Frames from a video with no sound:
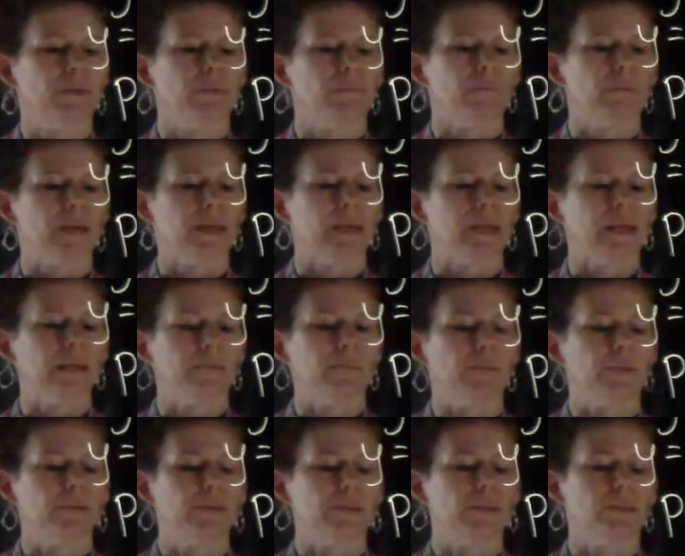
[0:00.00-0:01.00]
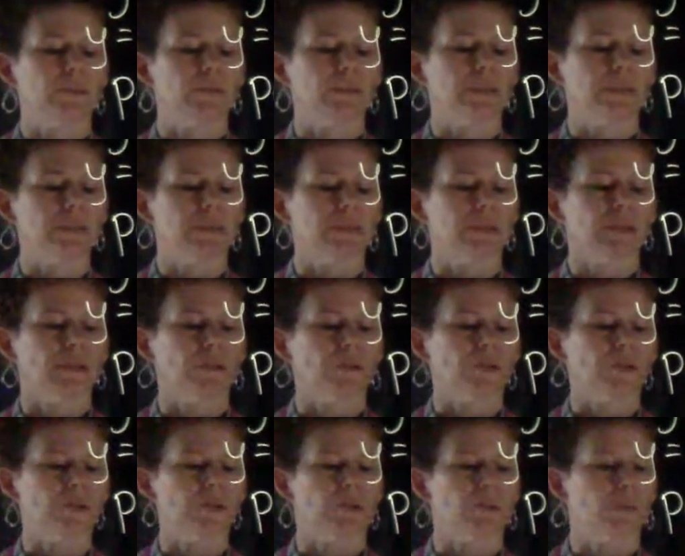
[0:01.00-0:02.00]
My amplitude is still
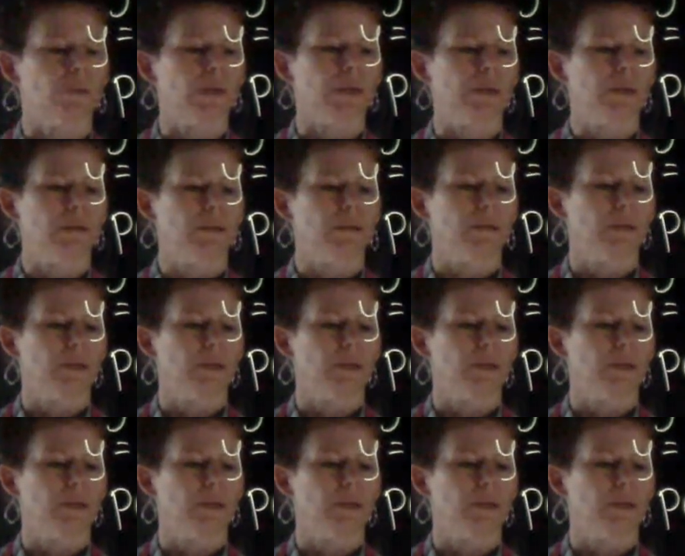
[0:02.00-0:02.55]
just 1.